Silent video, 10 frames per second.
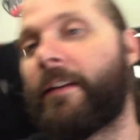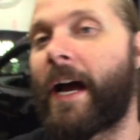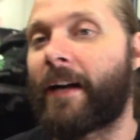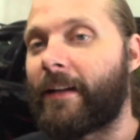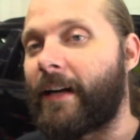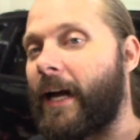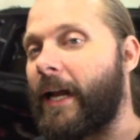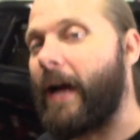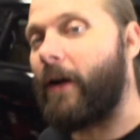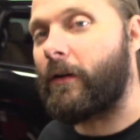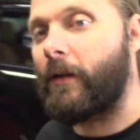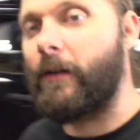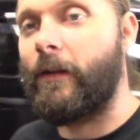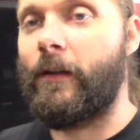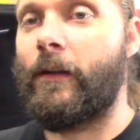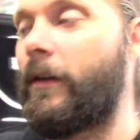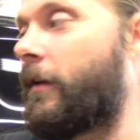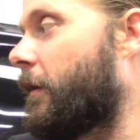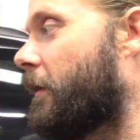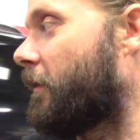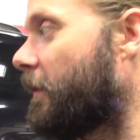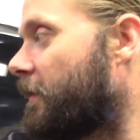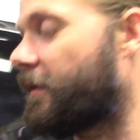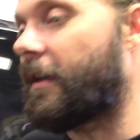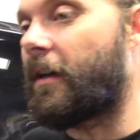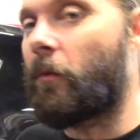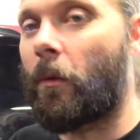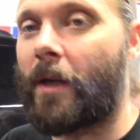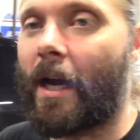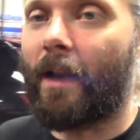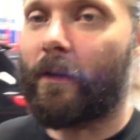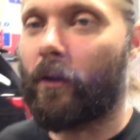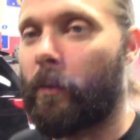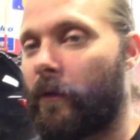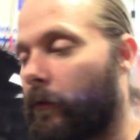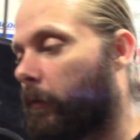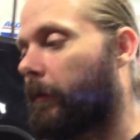knocked it on out. You can see what we got to do before we